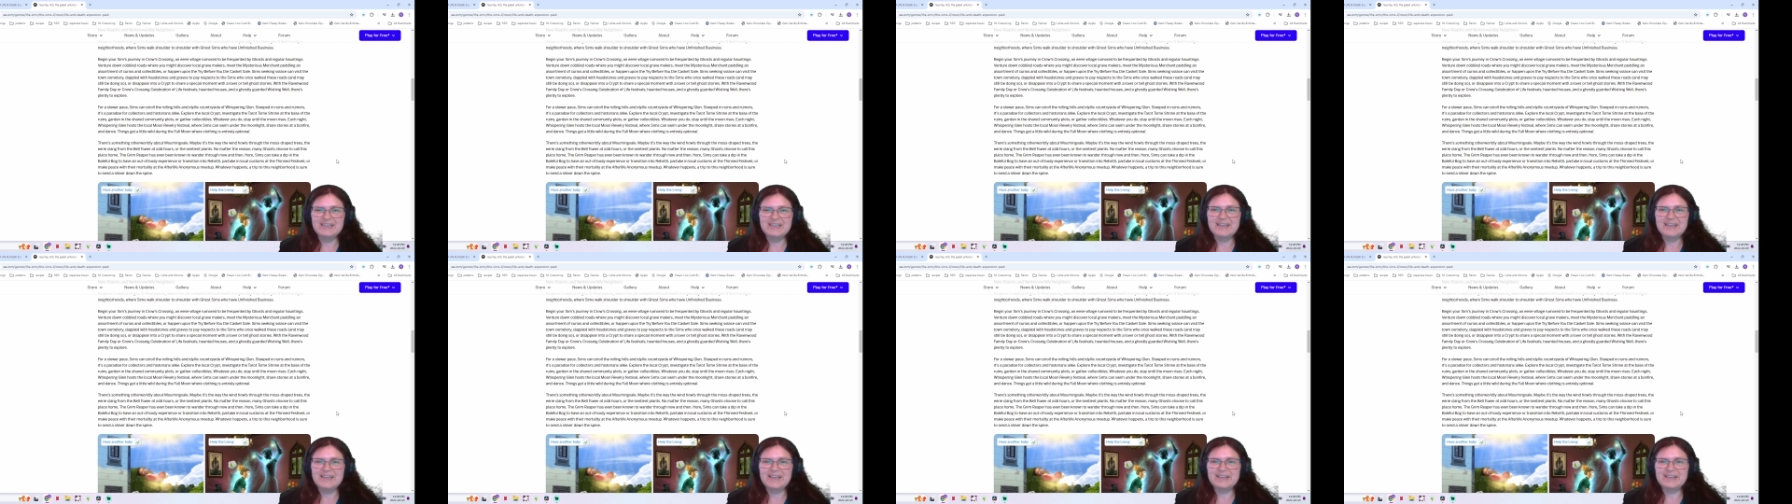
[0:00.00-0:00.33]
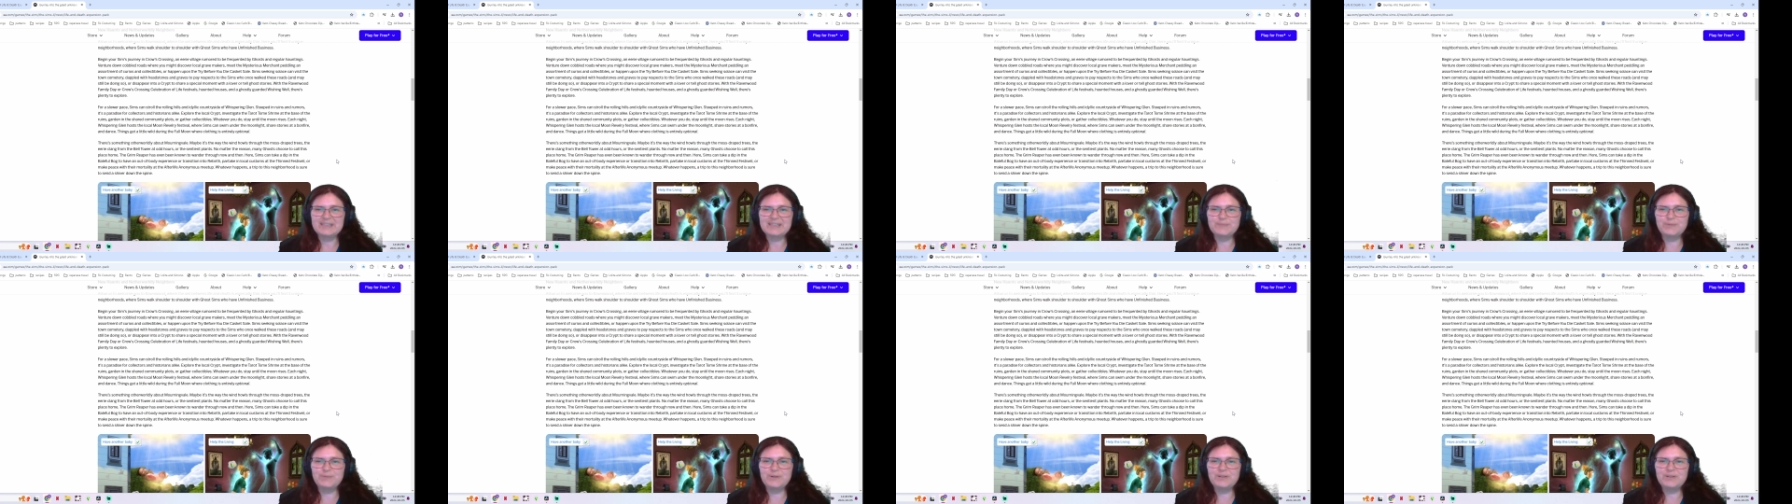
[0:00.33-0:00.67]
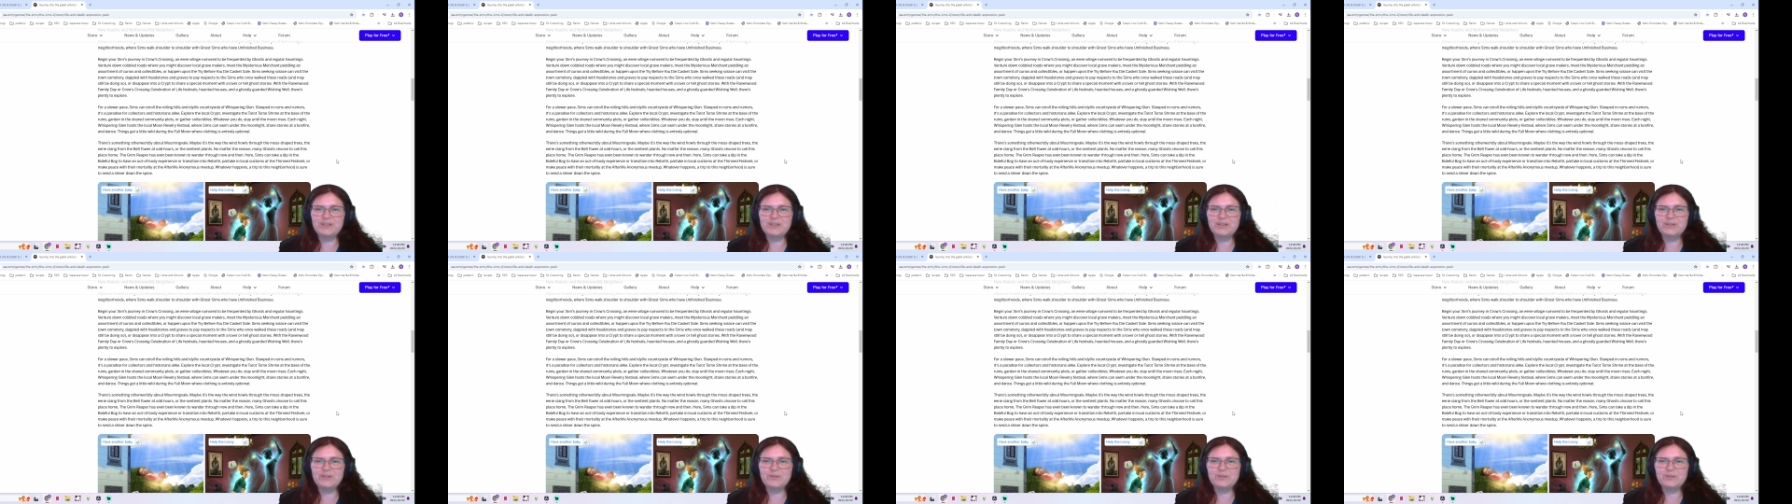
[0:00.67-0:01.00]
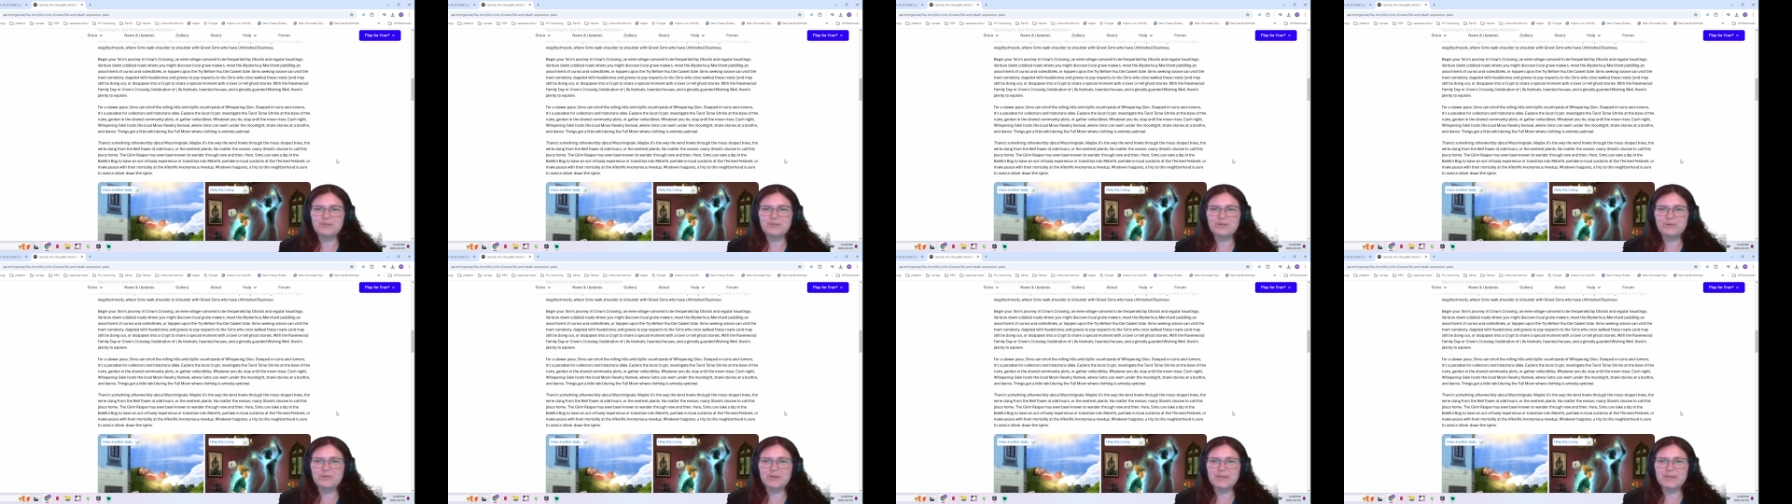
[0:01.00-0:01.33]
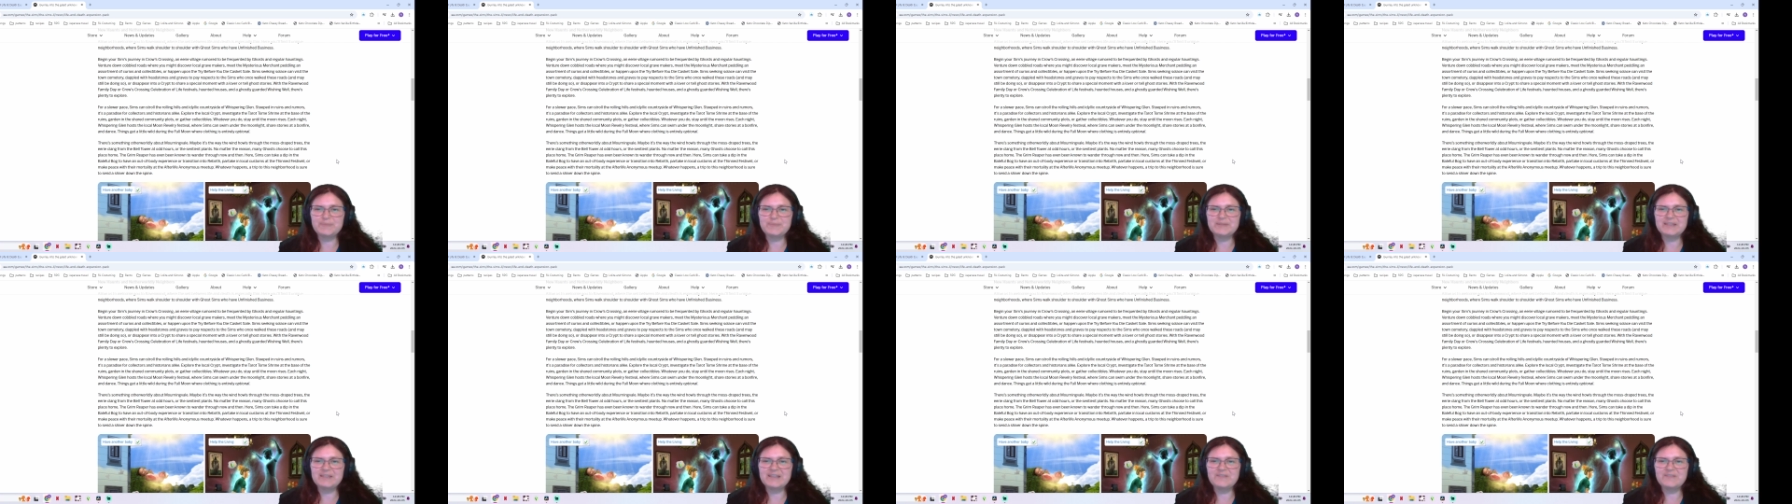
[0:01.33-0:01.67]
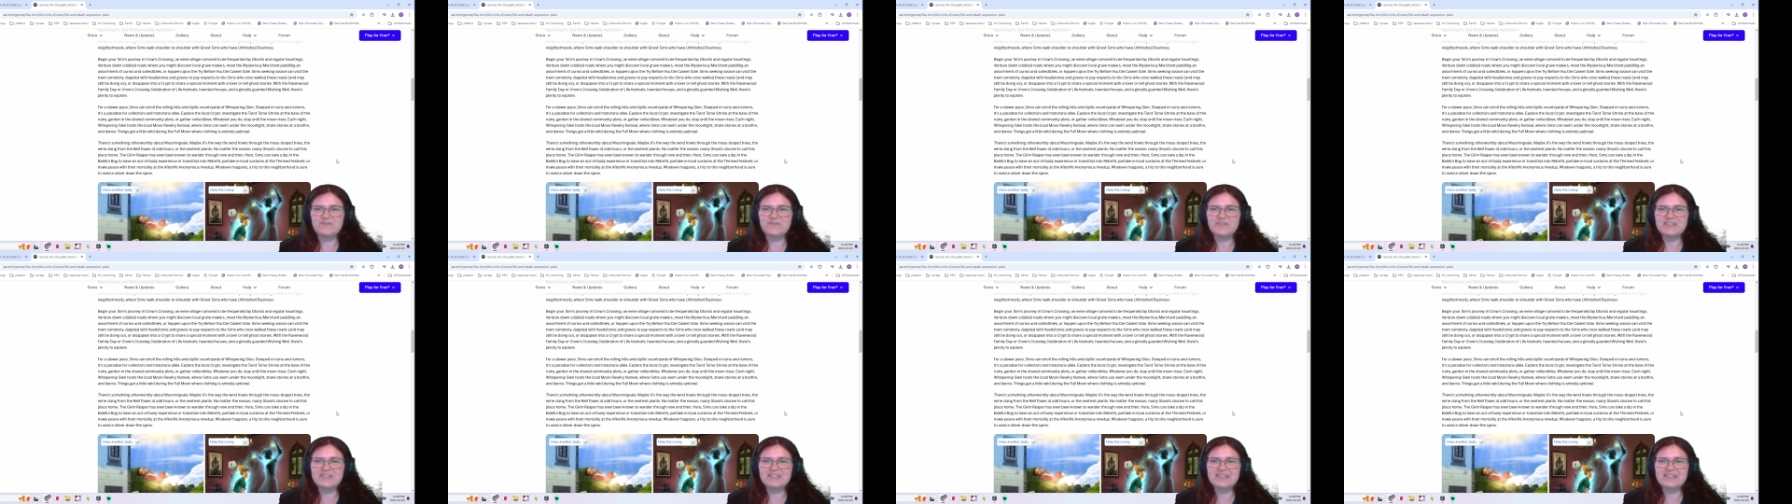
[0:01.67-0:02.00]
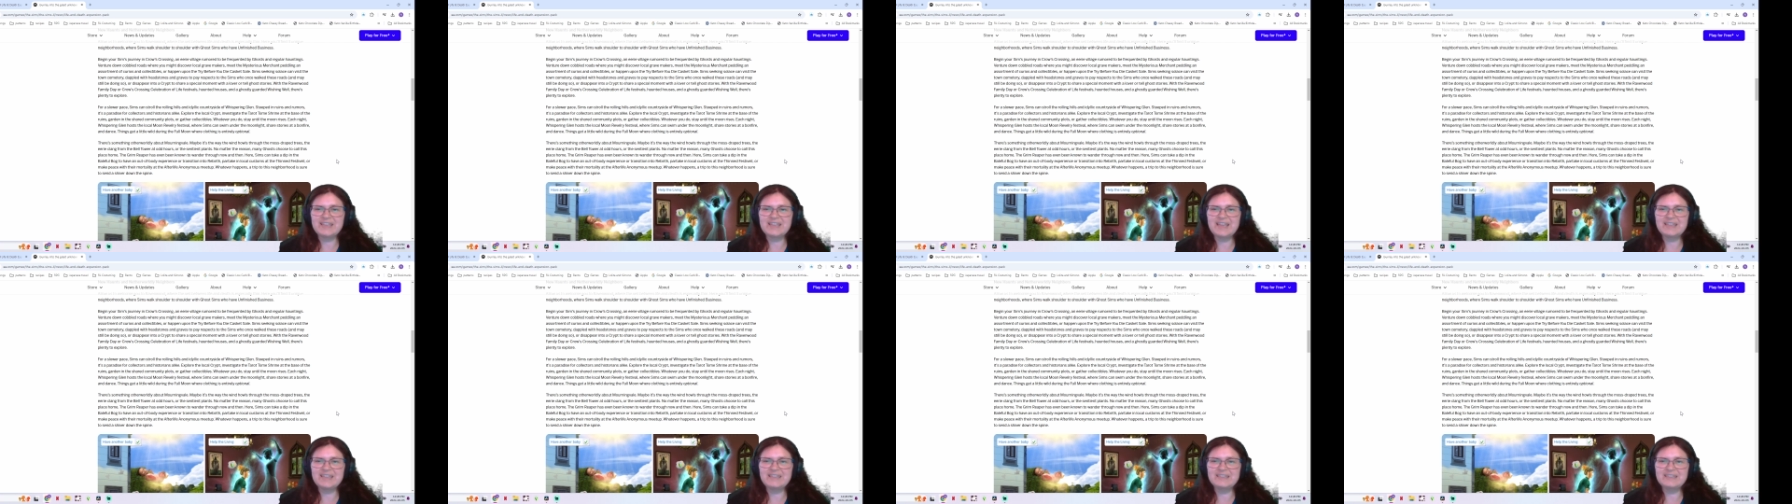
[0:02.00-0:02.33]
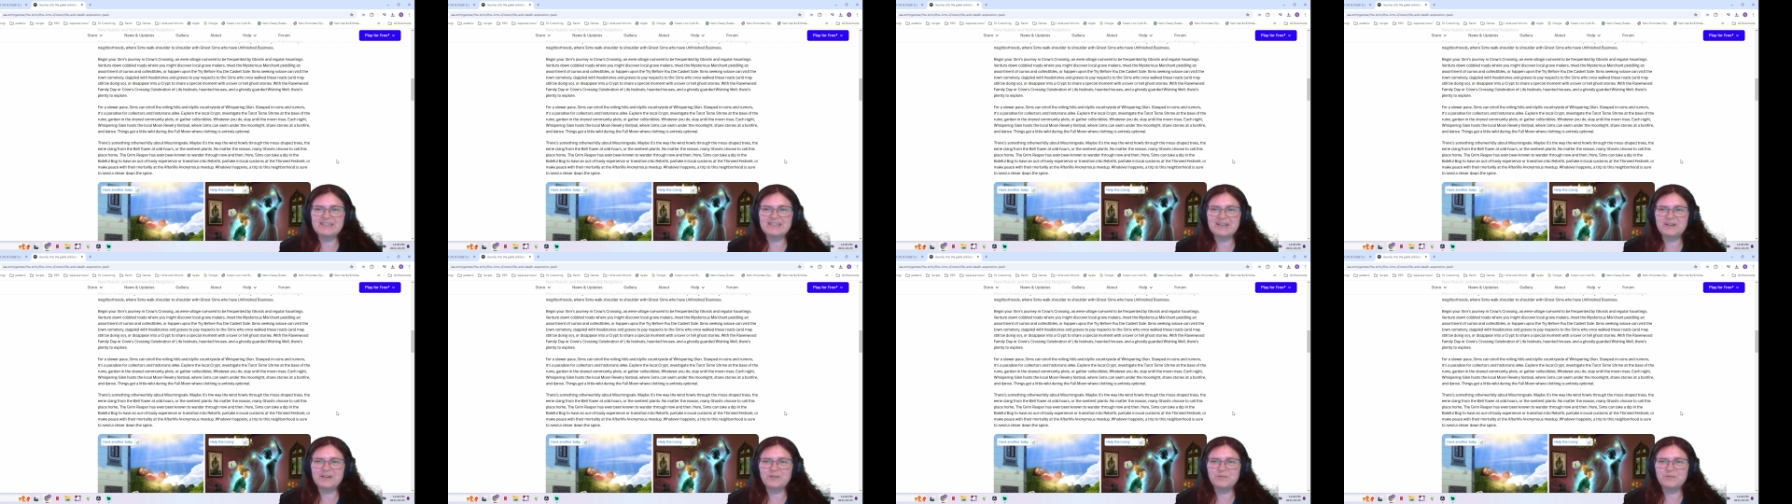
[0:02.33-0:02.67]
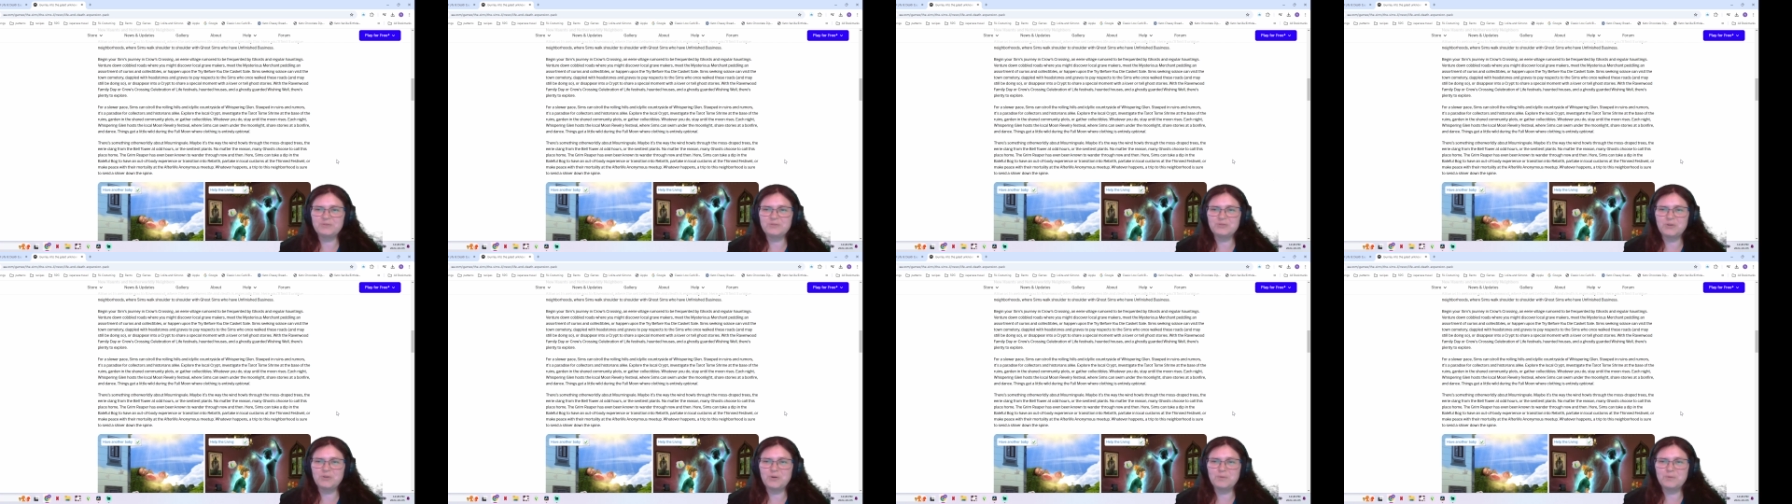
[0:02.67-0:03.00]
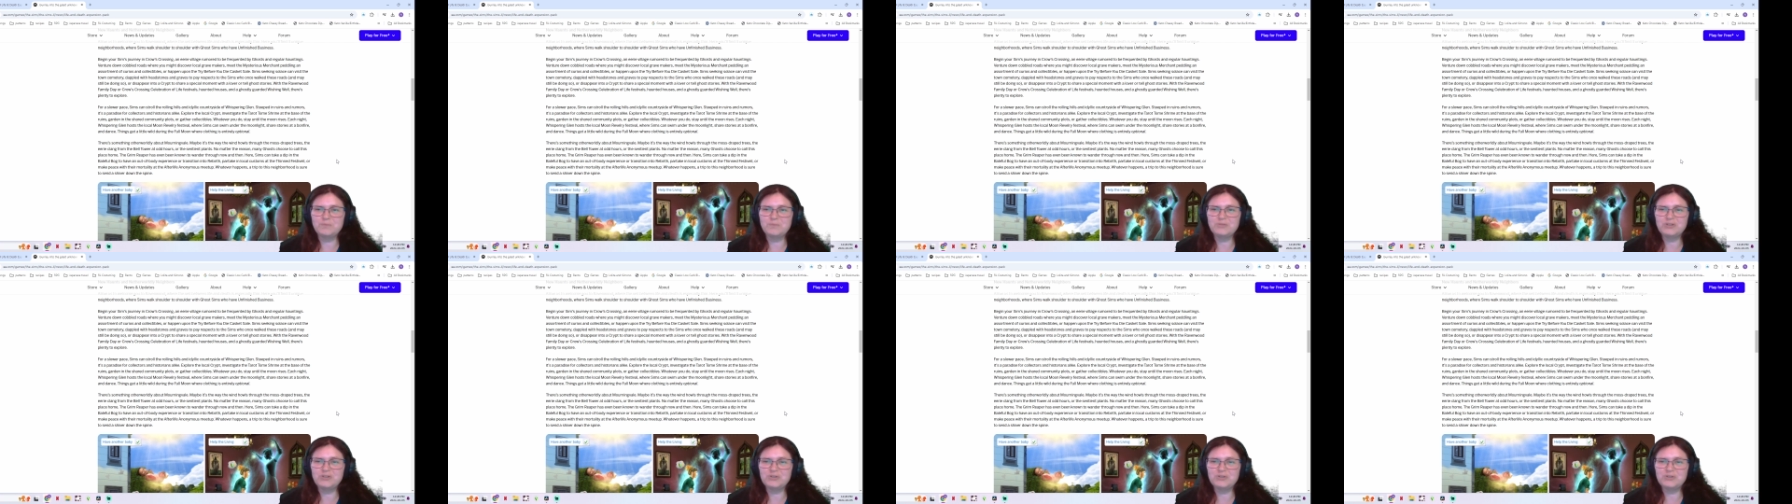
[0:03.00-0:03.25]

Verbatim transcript: Explore the local crypt, investigate the Tarot Tome